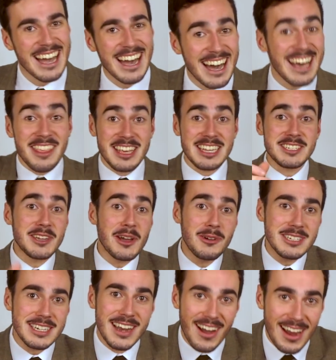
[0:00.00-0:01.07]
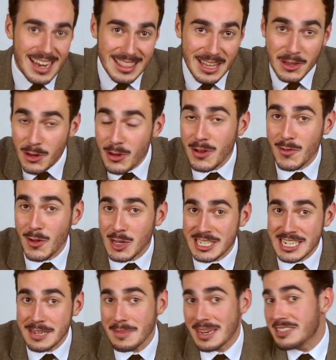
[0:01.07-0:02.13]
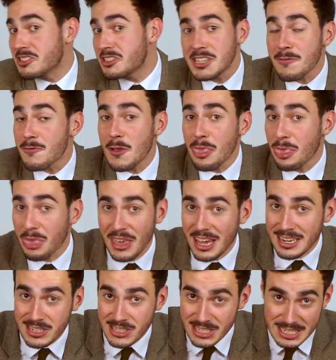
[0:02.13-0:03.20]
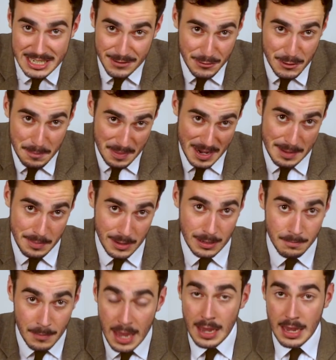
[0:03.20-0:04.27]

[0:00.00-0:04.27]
There's no denying that university means different things to different people.